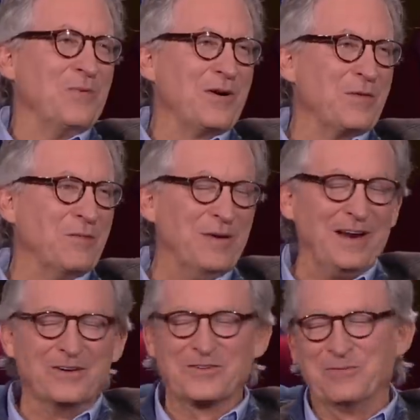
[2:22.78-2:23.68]
she broke up the
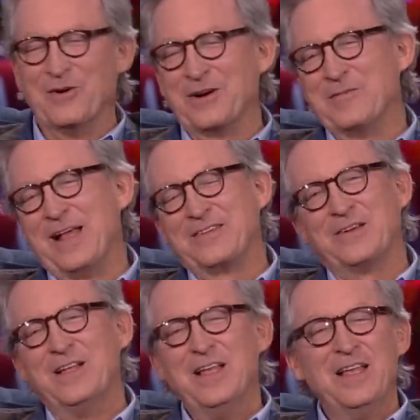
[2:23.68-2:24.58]
Beatles and broke up that.
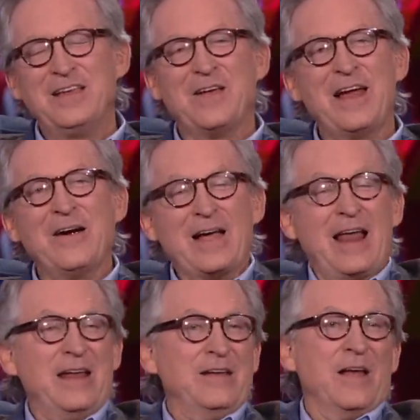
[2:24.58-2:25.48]
So, you know, Harry,
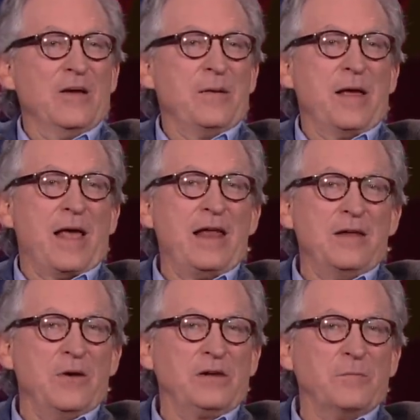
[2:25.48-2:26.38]
I didn't know. I
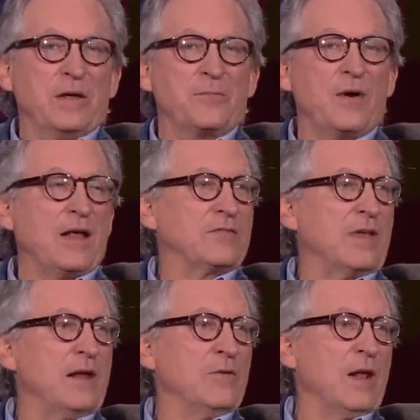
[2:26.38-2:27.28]
didn't know he could be oppressed. I didn't